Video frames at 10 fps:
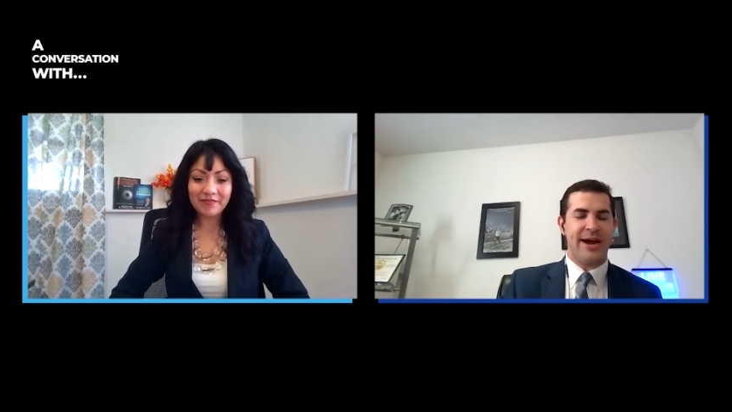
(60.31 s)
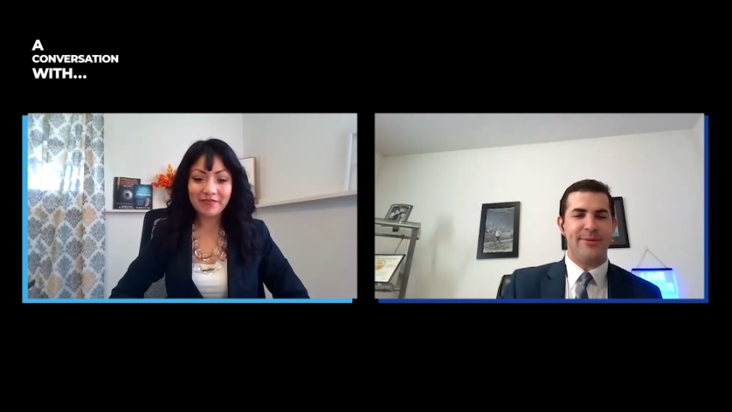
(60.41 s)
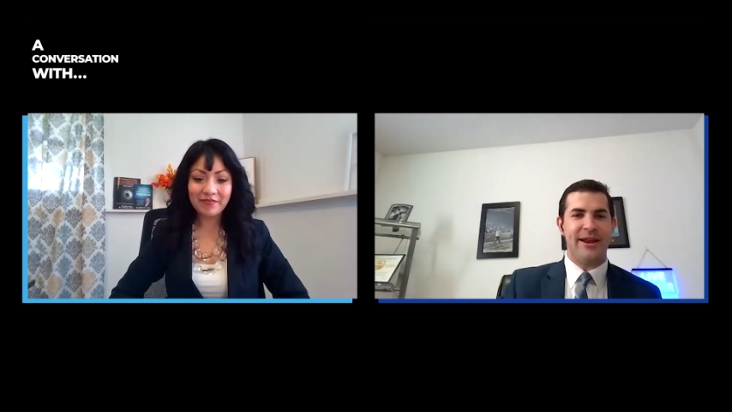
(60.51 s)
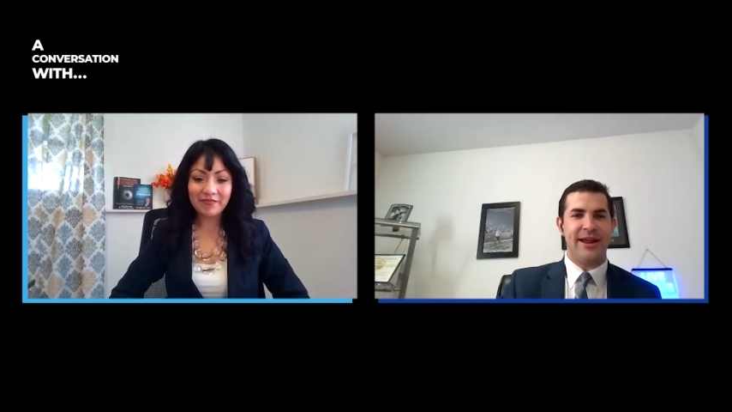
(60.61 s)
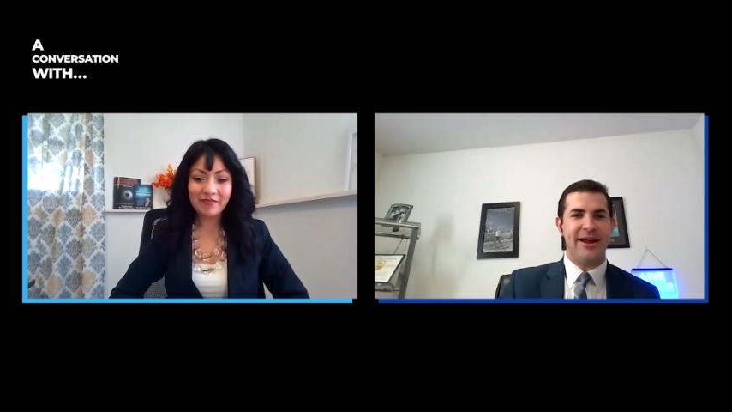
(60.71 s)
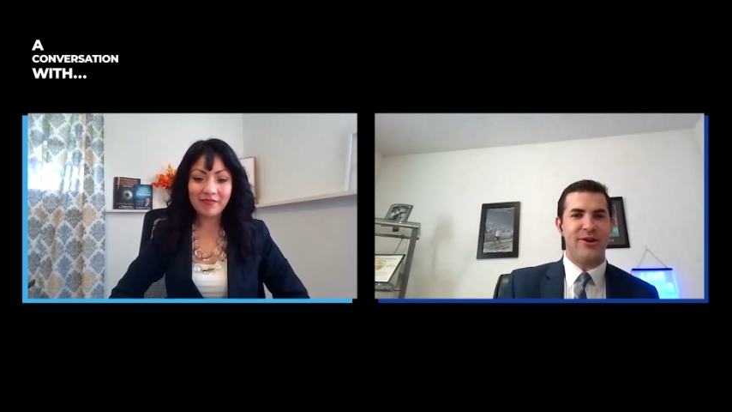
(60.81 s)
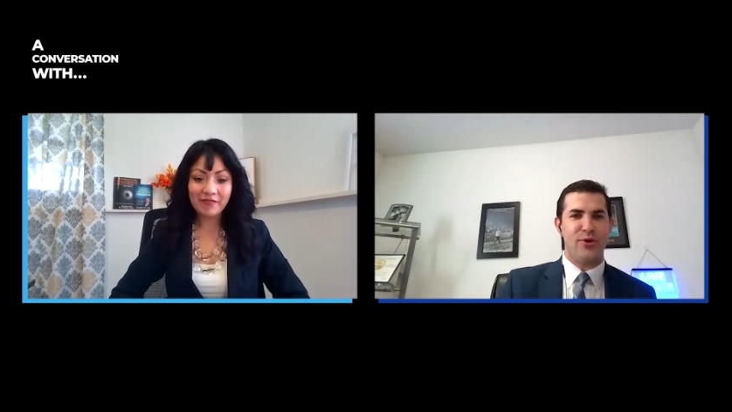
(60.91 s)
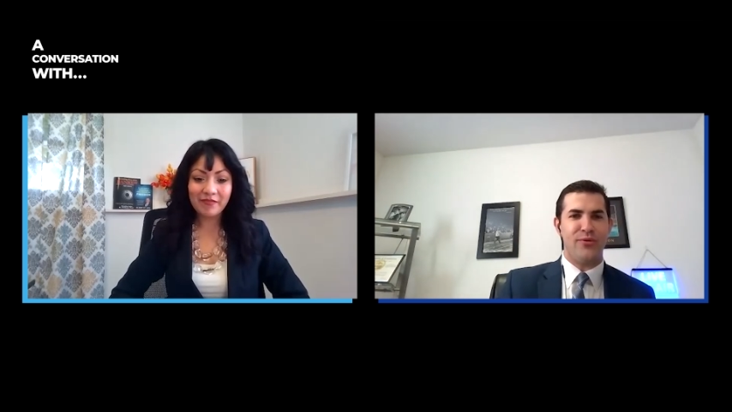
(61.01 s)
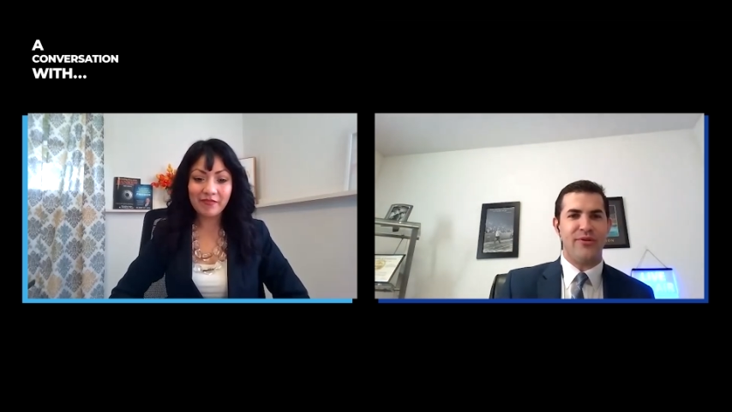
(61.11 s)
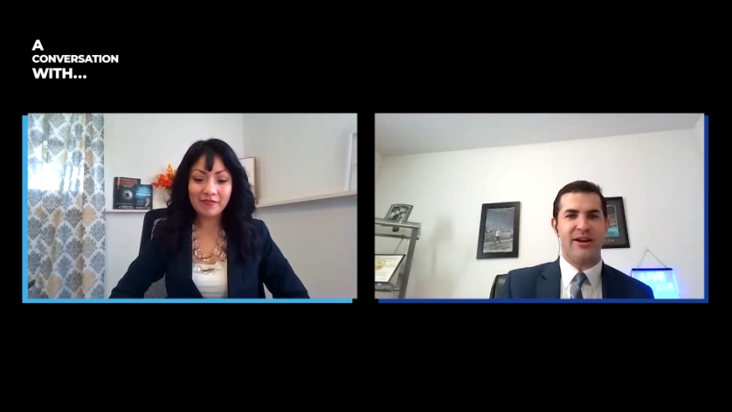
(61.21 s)
Speaker 1: today. I know you've
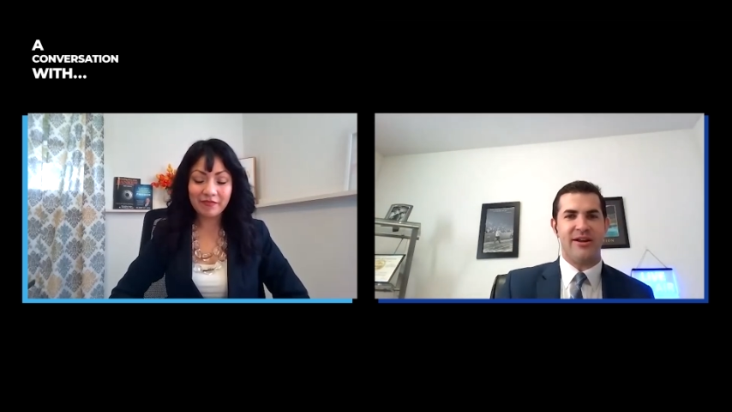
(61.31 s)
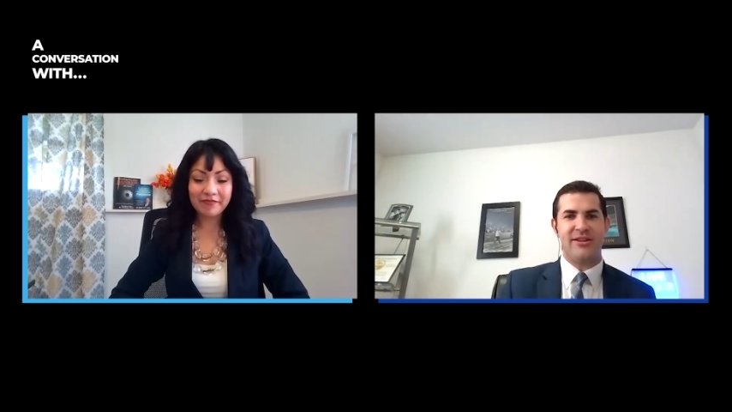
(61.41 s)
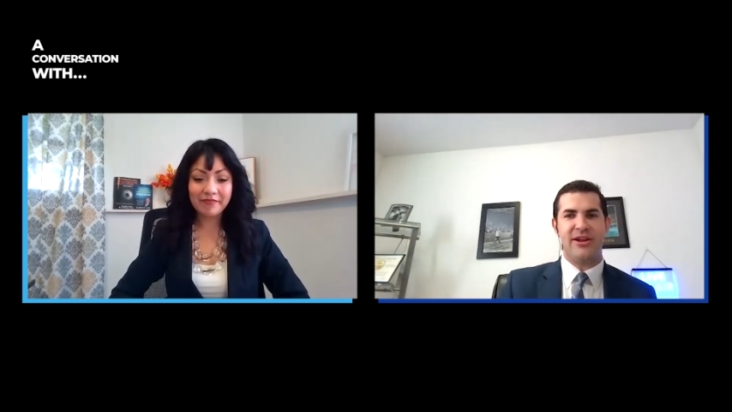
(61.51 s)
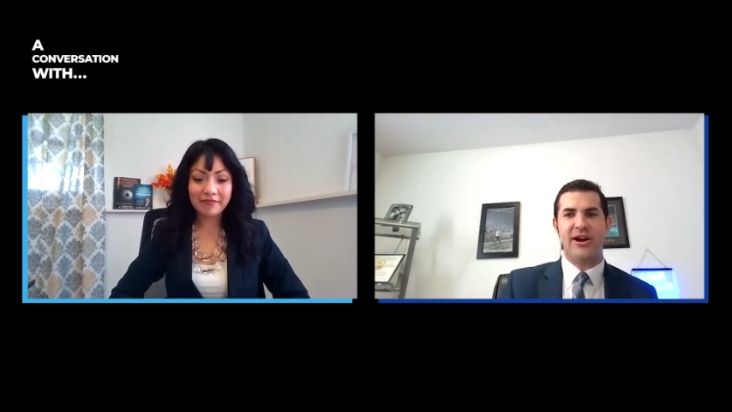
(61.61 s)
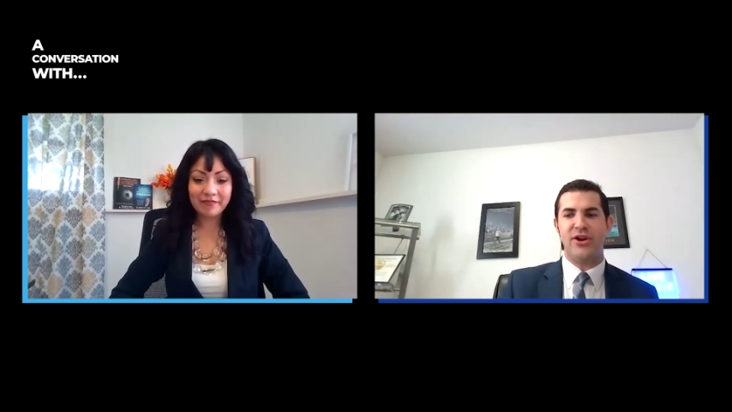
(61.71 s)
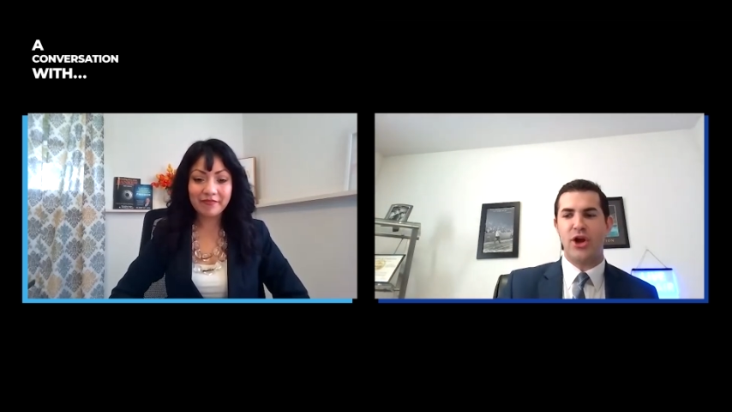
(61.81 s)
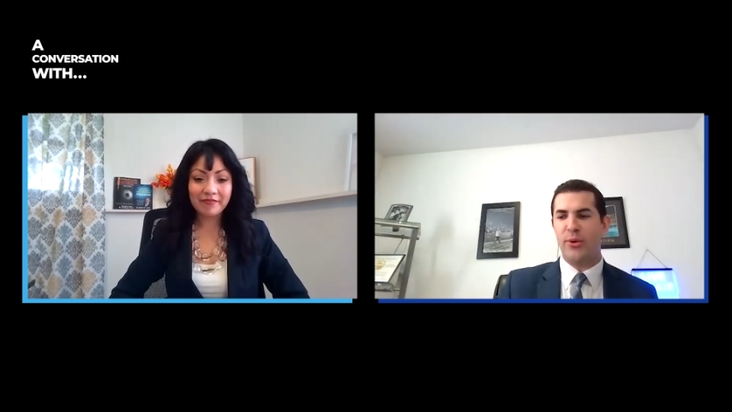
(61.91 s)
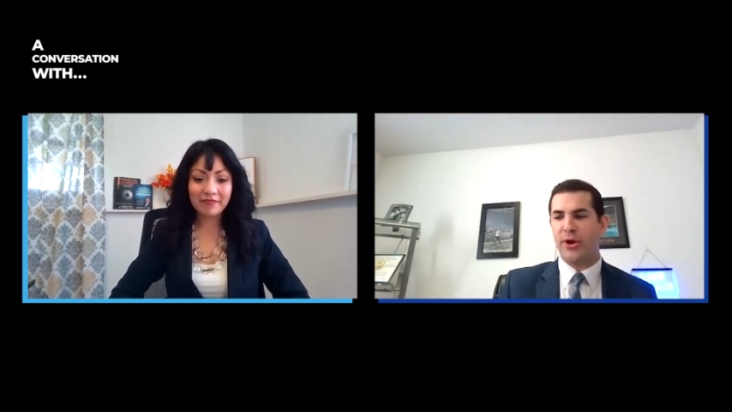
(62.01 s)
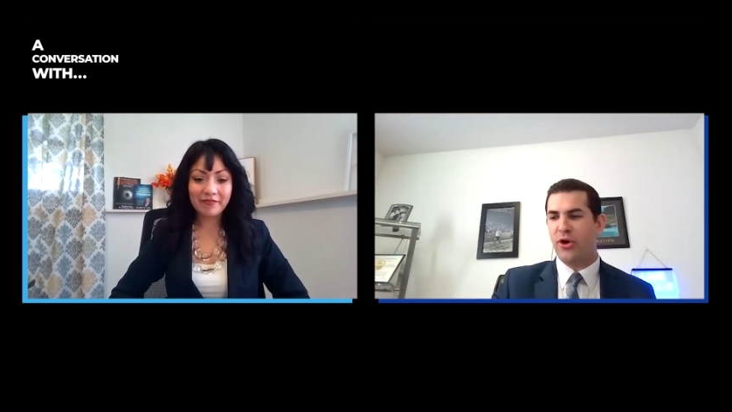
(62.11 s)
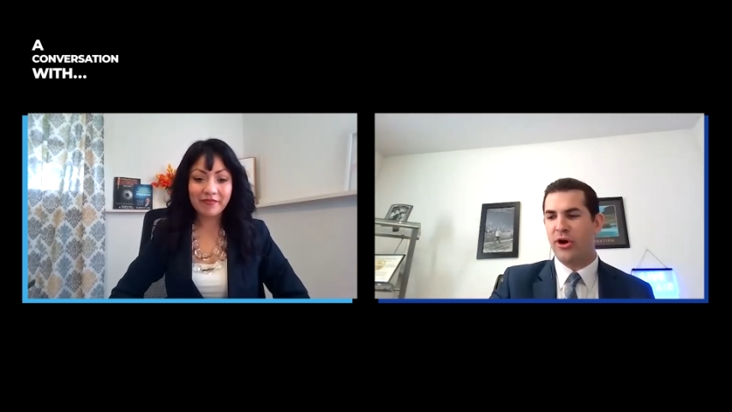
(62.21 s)
got a ton going
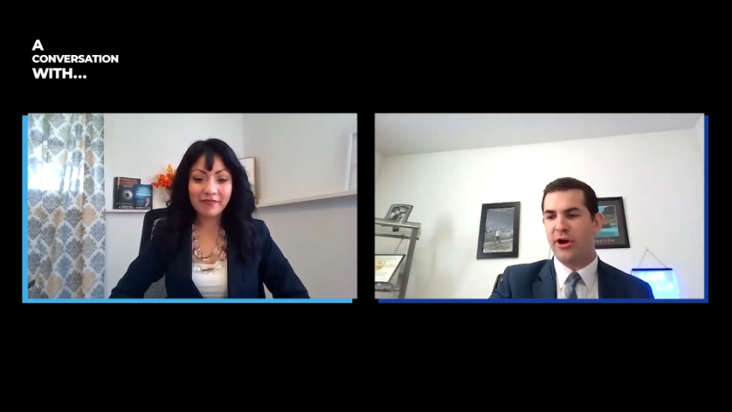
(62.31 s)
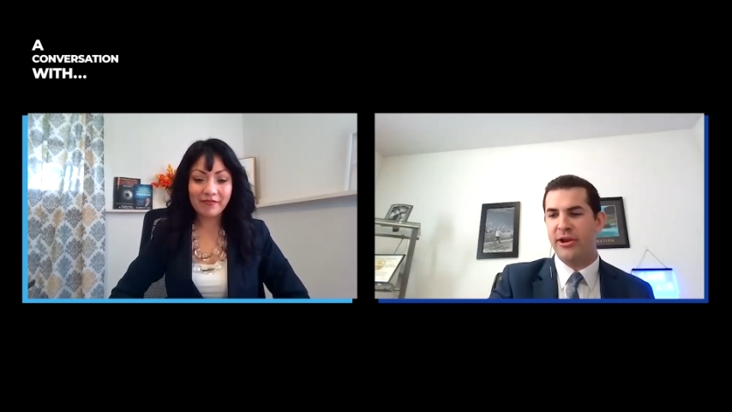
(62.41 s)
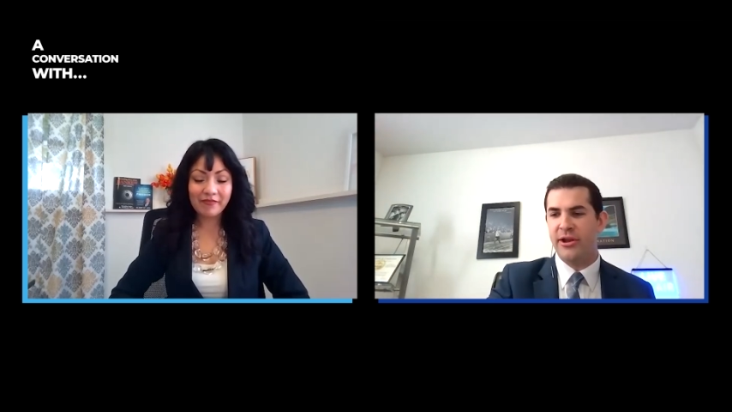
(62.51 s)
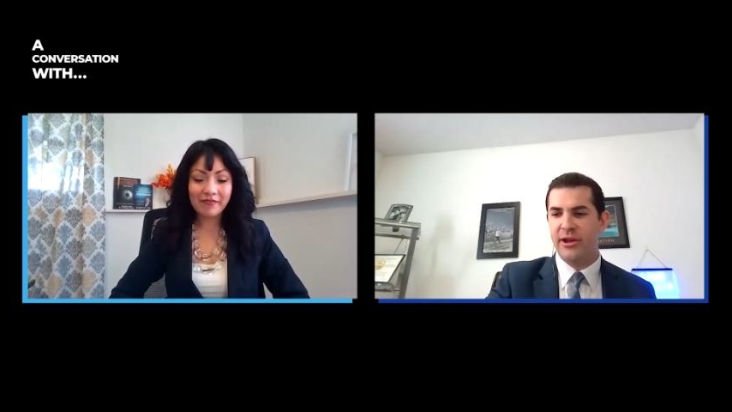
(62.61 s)
on